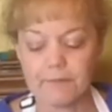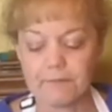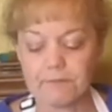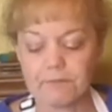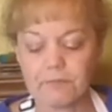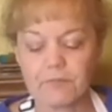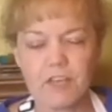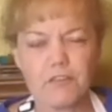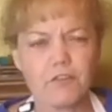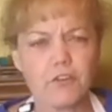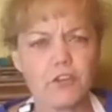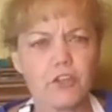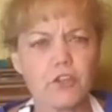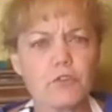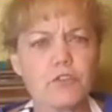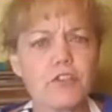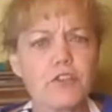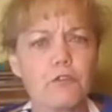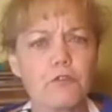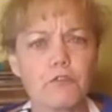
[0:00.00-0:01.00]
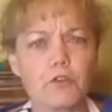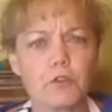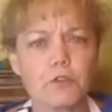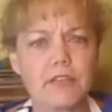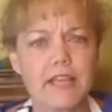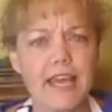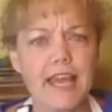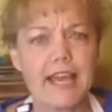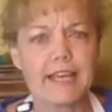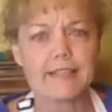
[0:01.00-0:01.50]
If you're using a fruit that
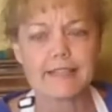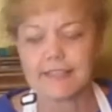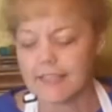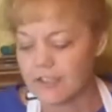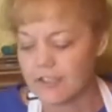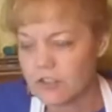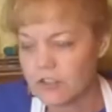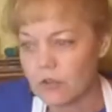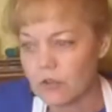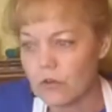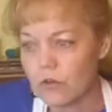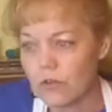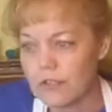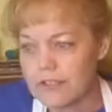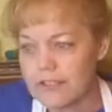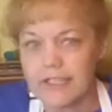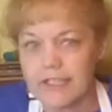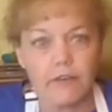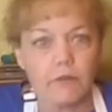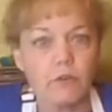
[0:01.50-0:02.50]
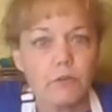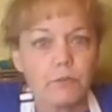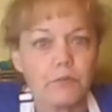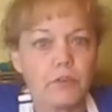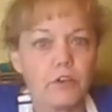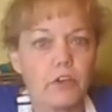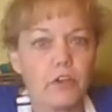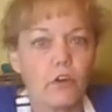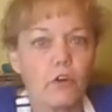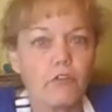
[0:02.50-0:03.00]
has seeds, so let's see. Whoops,
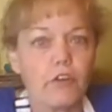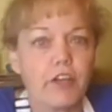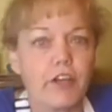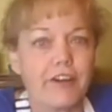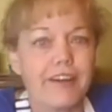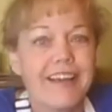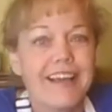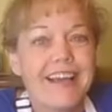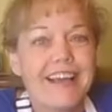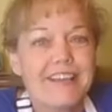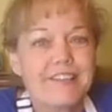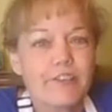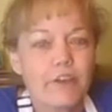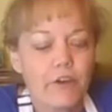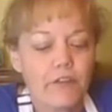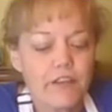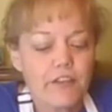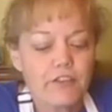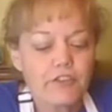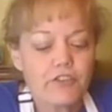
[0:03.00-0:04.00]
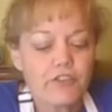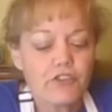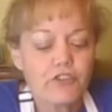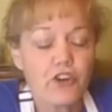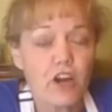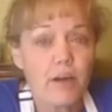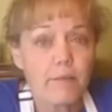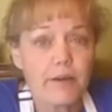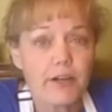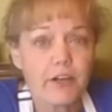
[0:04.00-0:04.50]
you're over here. So these are
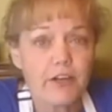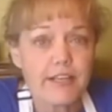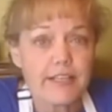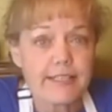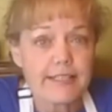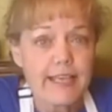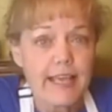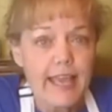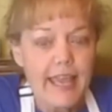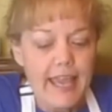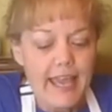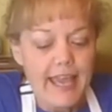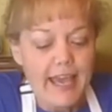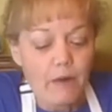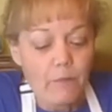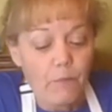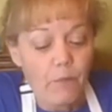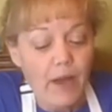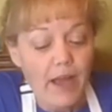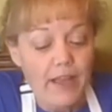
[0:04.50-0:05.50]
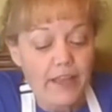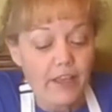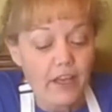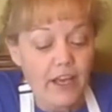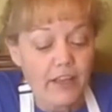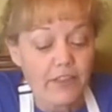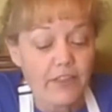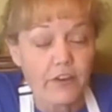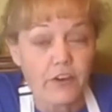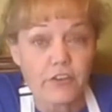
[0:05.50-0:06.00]
strawberries, and
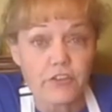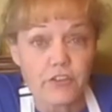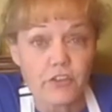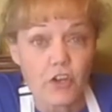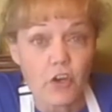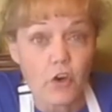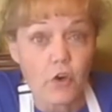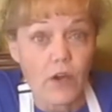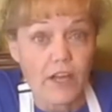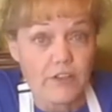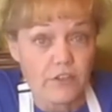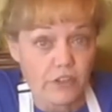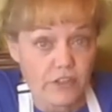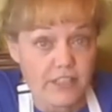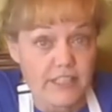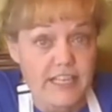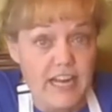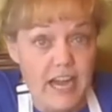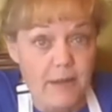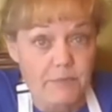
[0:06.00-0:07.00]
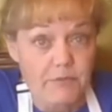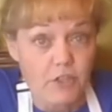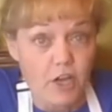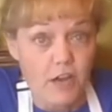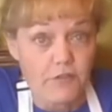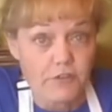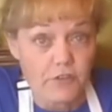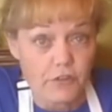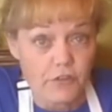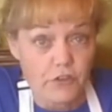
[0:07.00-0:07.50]
I took the tops off,
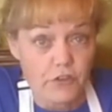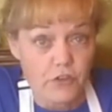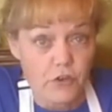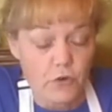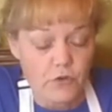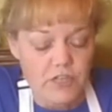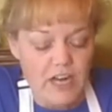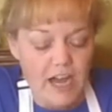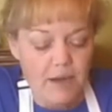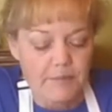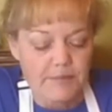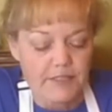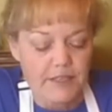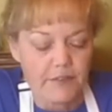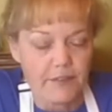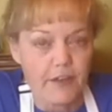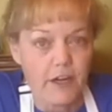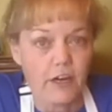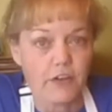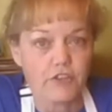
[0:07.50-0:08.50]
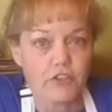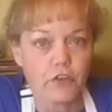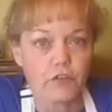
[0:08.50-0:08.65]
so there's no tops on there. So if